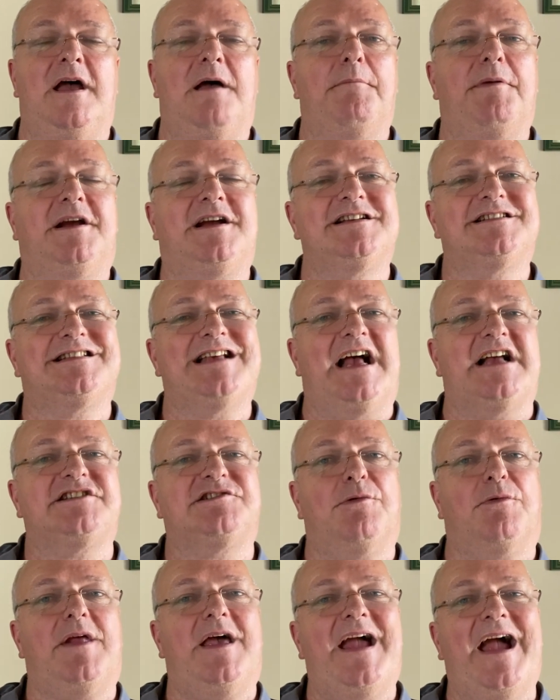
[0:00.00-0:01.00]
because that's
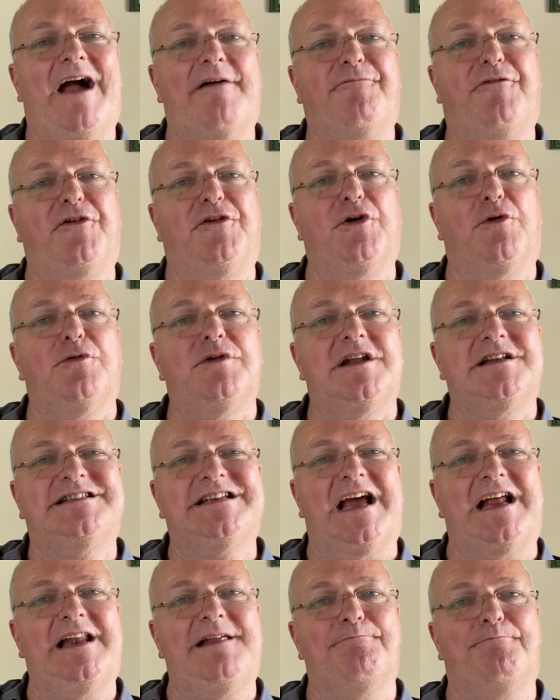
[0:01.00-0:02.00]
what I have to do on a
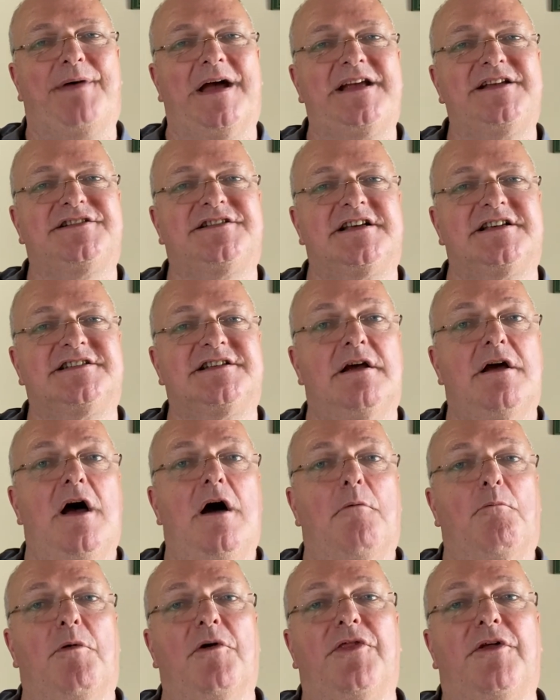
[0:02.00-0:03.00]
daily basis
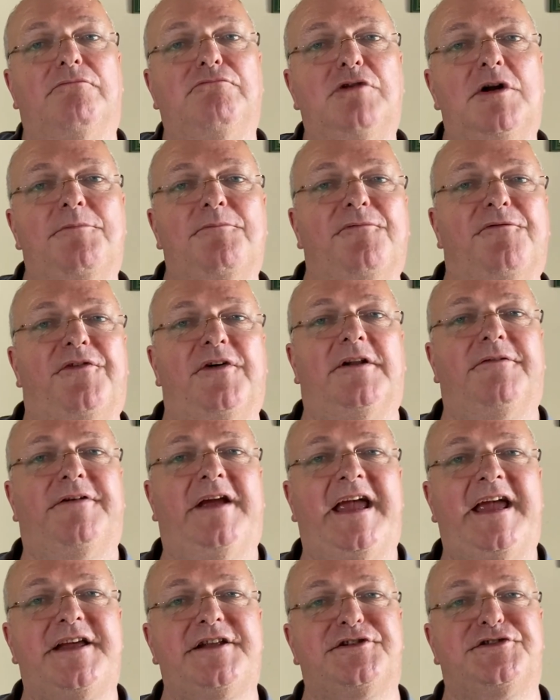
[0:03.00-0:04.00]
with a room full of
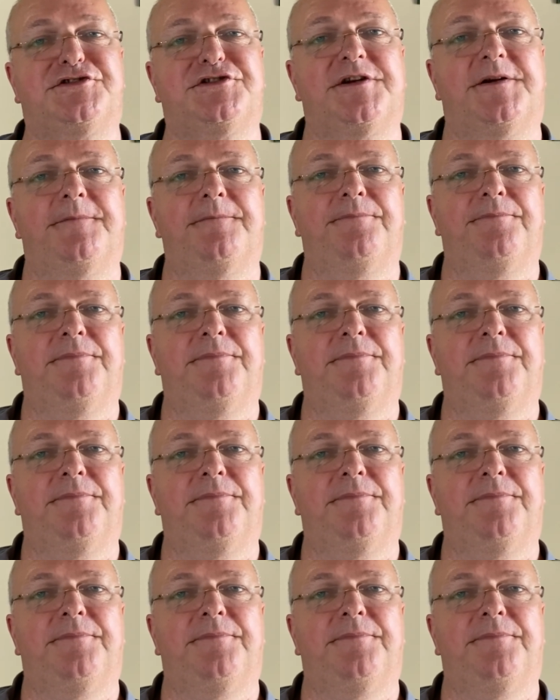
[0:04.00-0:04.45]
kids.